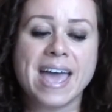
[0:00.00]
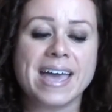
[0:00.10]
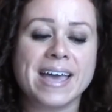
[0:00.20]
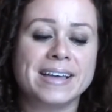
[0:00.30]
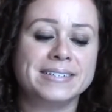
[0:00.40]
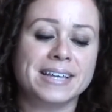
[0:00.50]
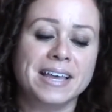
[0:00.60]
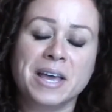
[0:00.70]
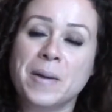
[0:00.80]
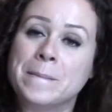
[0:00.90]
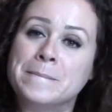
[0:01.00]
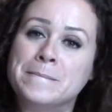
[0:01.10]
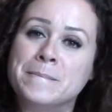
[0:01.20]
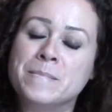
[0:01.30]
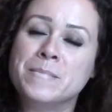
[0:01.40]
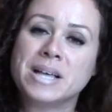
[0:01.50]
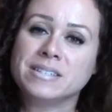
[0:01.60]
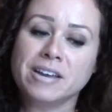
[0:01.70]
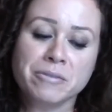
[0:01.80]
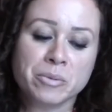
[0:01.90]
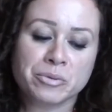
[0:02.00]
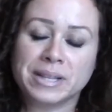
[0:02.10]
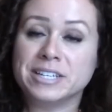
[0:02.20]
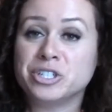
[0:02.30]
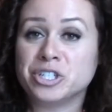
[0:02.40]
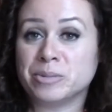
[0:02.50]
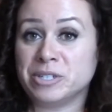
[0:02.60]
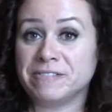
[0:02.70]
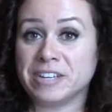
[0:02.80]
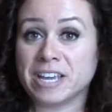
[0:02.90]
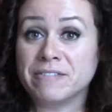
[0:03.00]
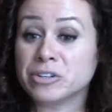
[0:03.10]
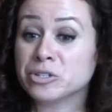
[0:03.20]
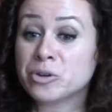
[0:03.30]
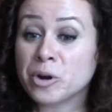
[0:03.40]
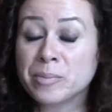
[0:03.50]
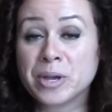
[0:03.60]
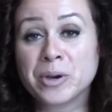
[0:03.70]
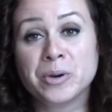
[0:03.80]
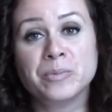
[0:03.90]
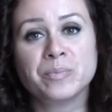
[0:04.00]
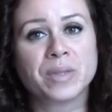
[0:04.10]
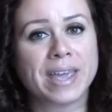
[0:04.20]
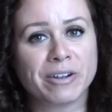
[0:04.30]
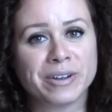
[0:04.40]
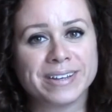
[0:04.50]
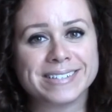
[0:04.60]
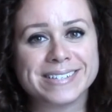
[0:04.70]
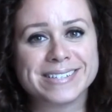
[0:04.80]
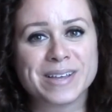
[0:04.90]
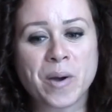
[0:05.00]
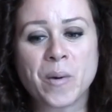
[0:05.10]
And aside from the relationship shifting, if you're Scorpio, Aries,